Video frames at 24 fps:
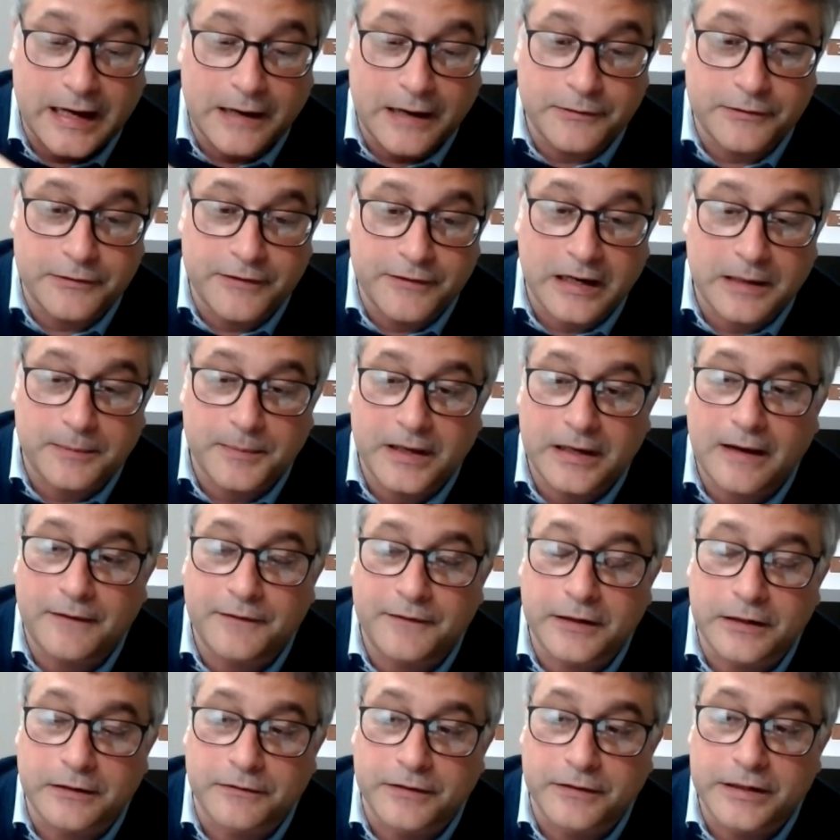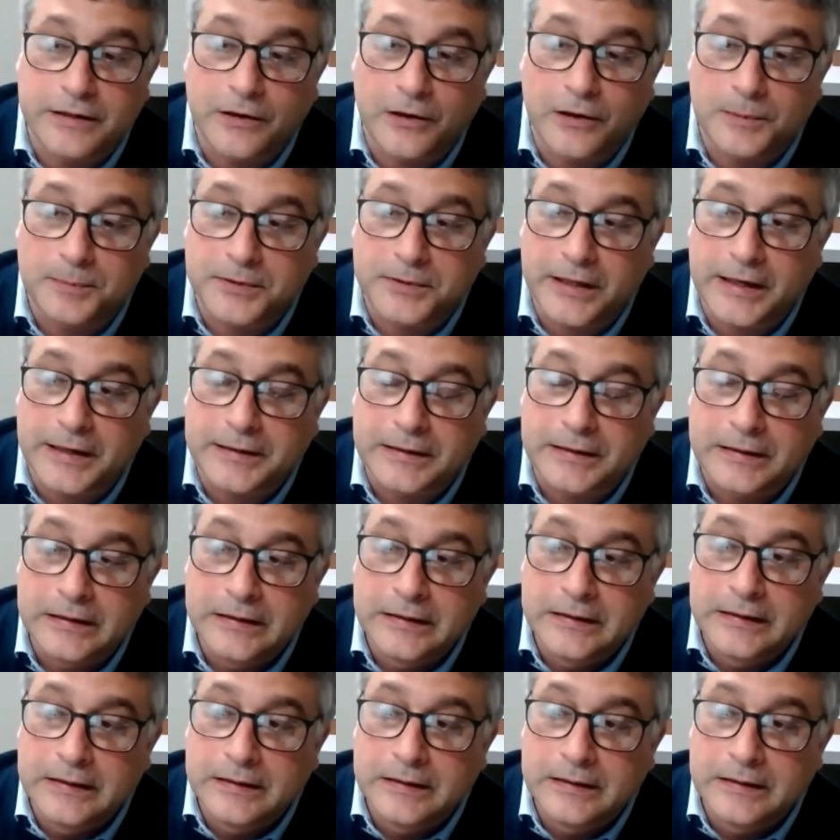I would recommend having a recall plan,